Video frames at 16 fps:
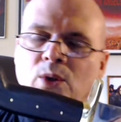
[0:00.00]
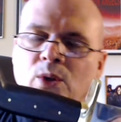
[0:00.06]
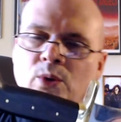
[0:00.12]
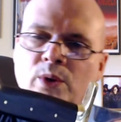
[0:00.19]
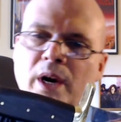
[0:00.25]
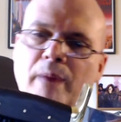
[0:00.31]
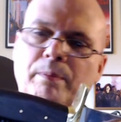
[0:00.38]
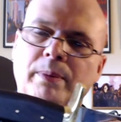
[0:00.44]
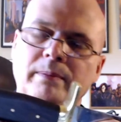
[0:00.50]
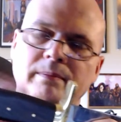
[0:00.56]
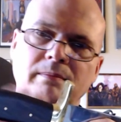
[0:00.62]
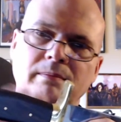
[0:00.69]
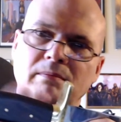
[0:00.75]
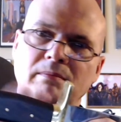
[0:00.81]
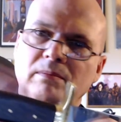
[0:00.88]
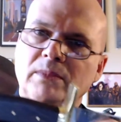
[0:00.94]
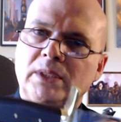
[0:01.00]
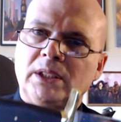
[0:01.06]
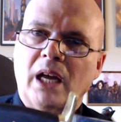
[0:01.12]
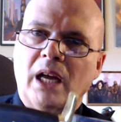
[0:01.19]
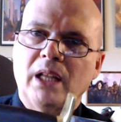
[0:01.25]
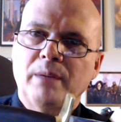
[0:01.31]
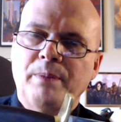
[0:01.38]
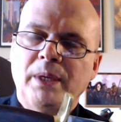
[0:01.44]
Grip.
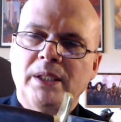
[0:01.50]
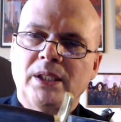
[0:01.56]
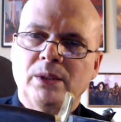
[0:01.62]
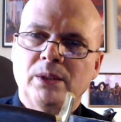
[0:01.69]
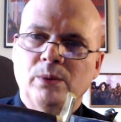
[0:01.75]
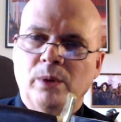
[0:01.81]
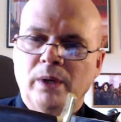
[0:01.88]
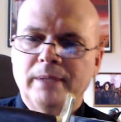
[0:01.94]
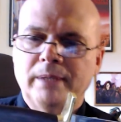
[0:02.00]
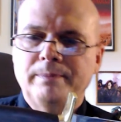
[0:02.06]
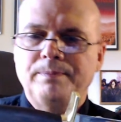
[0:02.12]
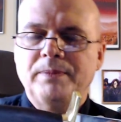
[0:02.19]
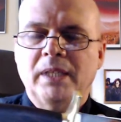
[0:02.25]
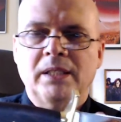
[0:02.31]
Solid piece of wood.